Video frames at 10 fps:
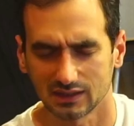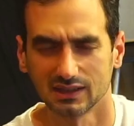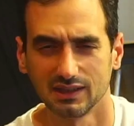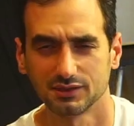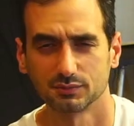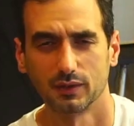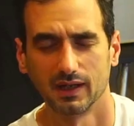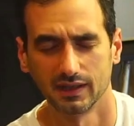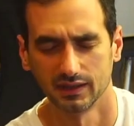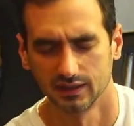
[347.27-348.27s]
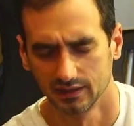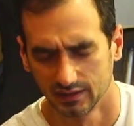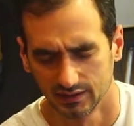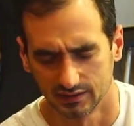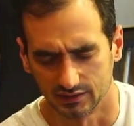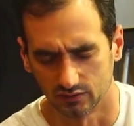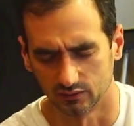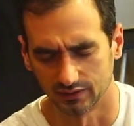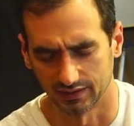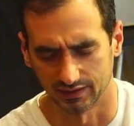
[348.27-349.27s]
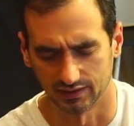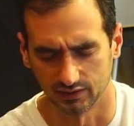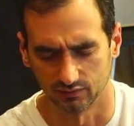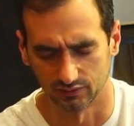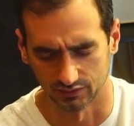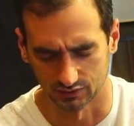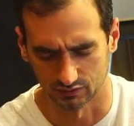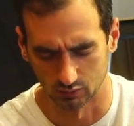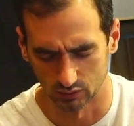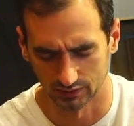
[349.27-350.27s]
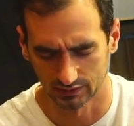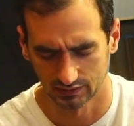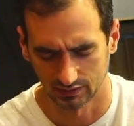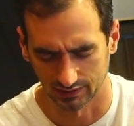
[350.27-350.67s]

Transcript: Let's pray. Dear Lord, I thank you for this morning.